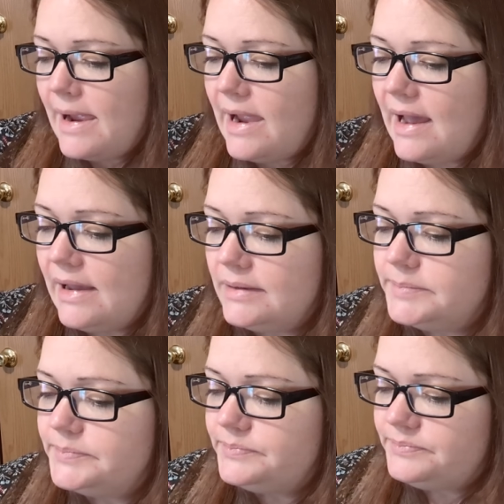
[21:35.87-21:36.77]

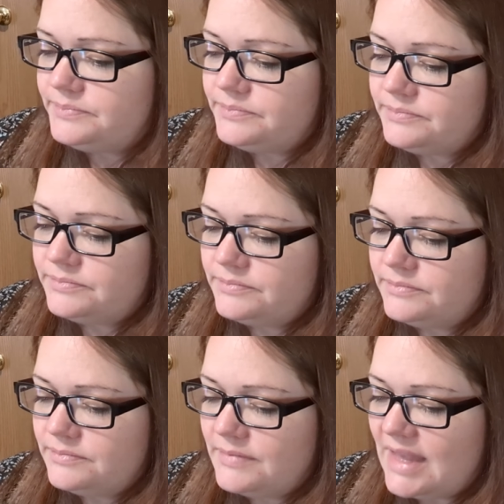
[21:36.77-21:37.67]
And
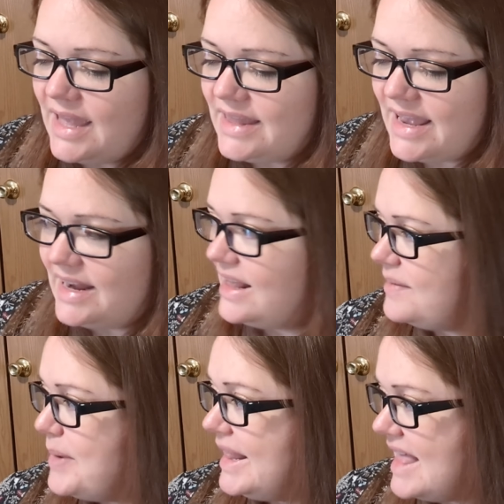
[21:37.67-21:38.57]
then
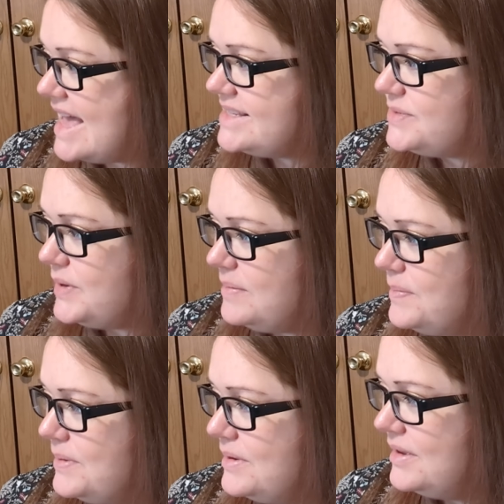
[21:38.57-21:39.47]
my last WIP,
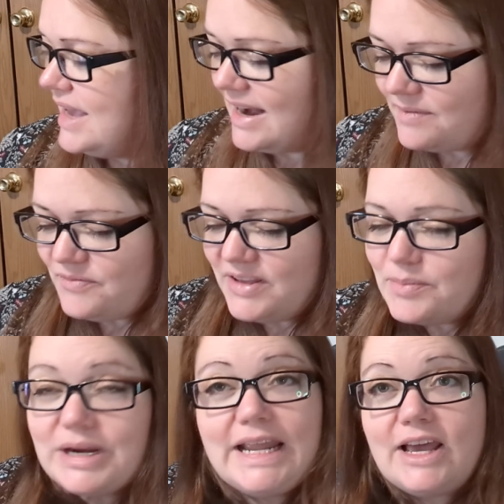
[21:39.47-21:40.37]
and I feel
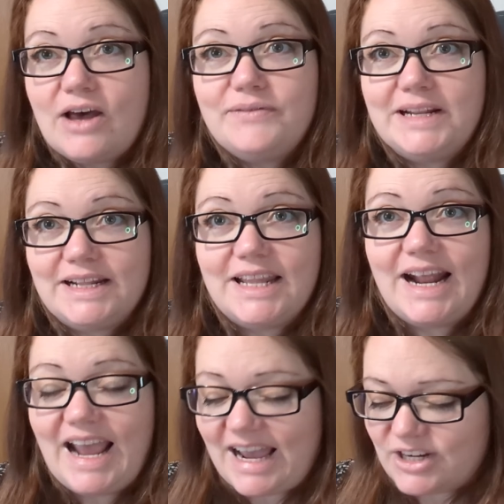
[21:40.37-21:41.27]
pretty confident that I
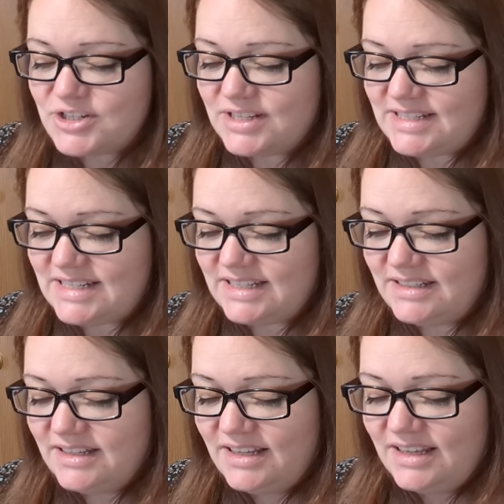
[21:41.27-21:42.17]
actually did
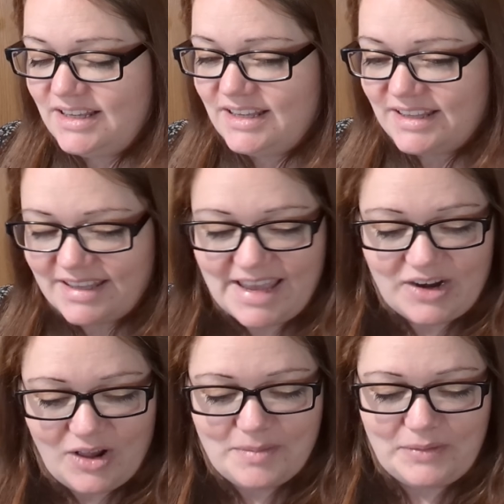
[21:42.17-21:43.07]
get
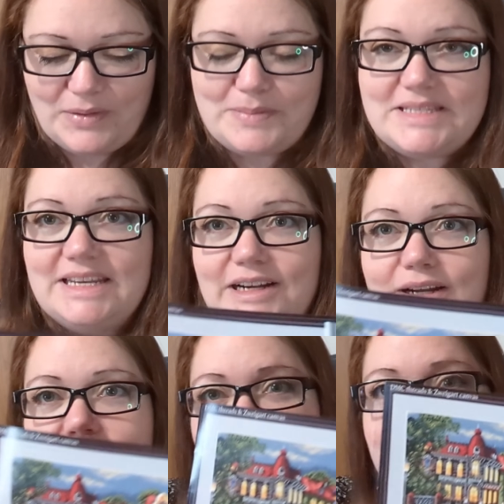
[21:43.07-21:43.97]
all my WIPs here.
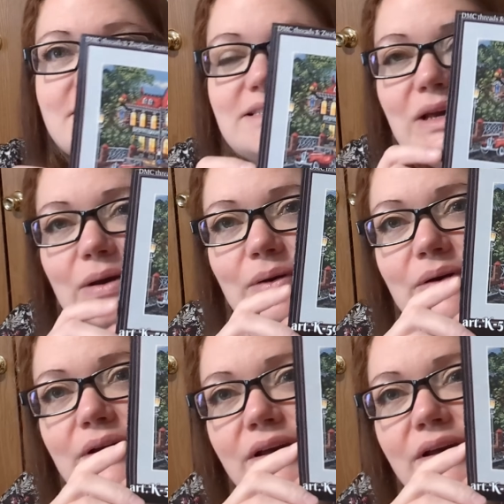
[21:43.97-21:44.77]
So